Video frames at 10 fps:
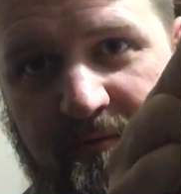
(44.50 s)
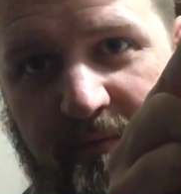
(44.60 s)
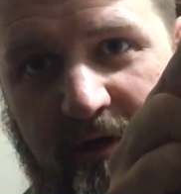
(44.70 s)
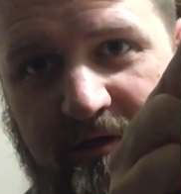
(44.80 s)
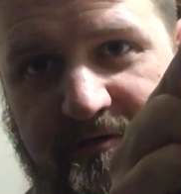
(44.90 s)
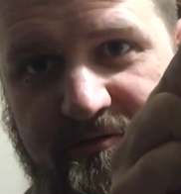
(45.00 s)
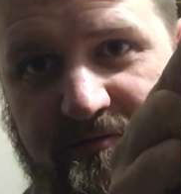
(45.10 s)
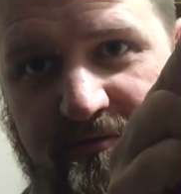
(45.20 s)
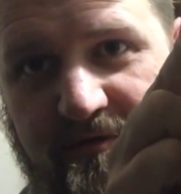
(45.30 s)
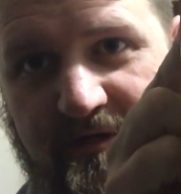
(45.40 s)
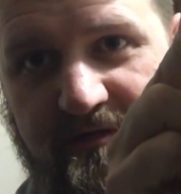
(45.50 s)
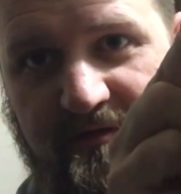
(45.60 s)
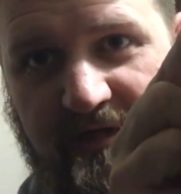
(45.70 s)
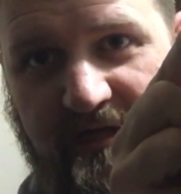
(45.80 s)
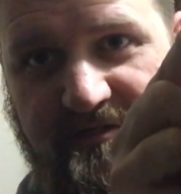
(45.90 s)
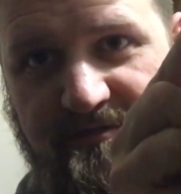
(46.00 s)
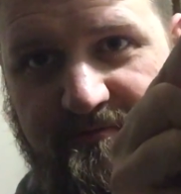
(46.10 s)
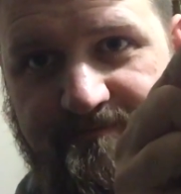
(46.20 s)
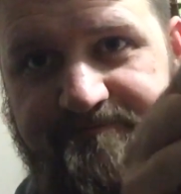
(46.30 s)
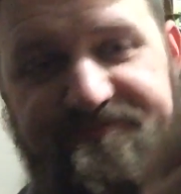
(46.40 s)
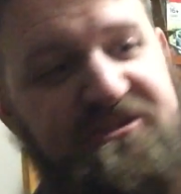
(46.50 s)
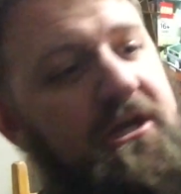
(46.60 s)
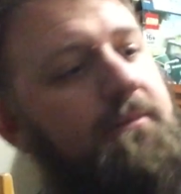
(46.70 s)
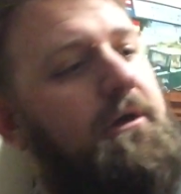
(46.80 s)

Bonjour International. Check